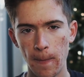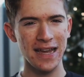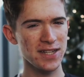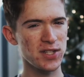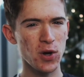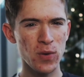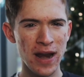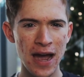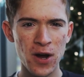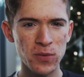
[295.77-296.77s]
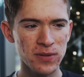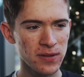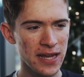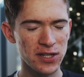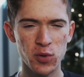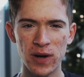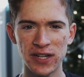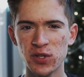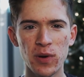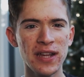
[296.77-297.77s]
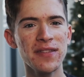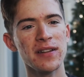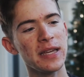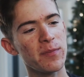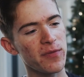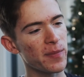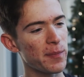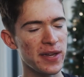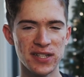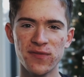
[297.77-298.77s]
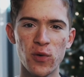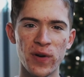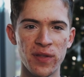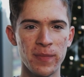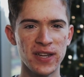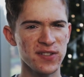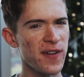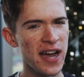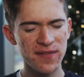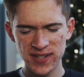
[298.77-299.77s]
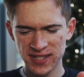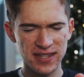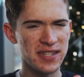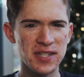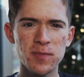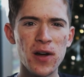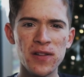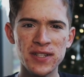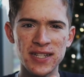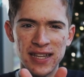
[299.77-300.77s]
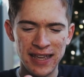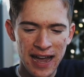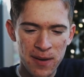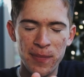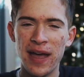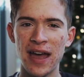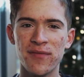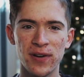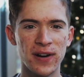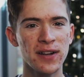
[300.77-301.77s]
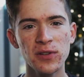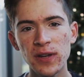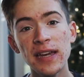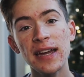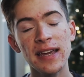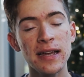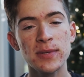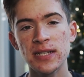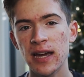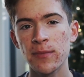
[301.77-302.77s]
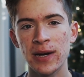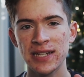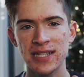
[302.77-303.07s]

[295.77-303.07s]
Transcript: And so now in 2020, the leap from the PS4 to the PS5 is the smallest gap ever. And looking at games side by